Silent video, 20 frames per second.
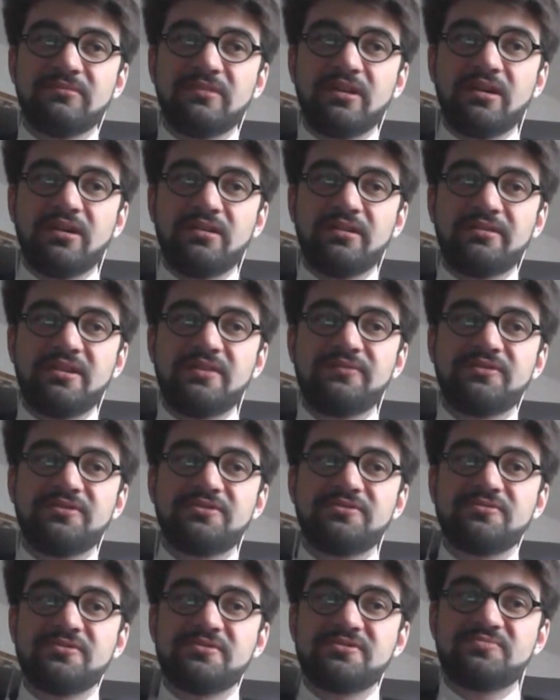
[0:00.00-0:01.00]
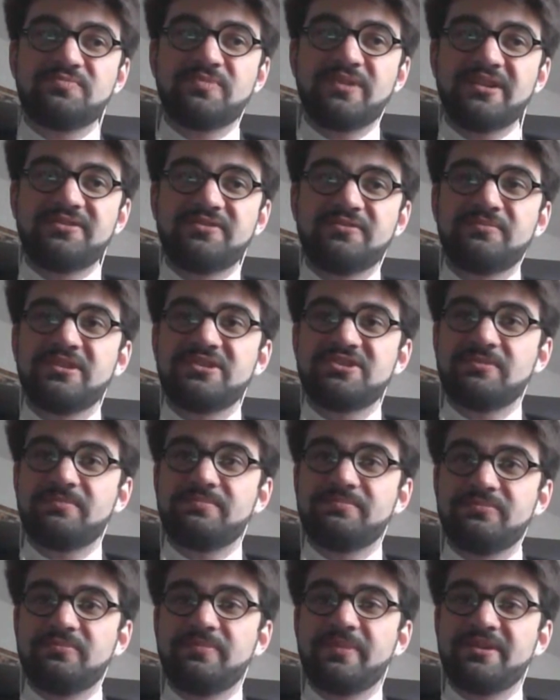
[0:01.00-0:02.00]
are given to us by
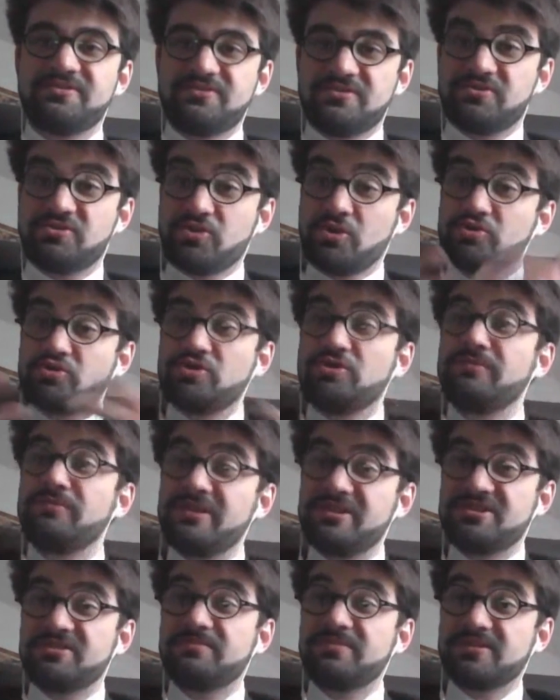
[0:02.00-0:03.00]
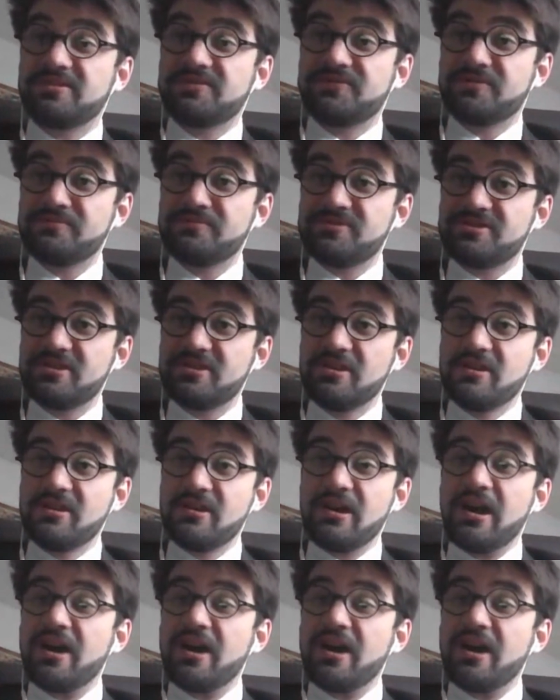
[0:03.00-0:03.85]
the social media platforms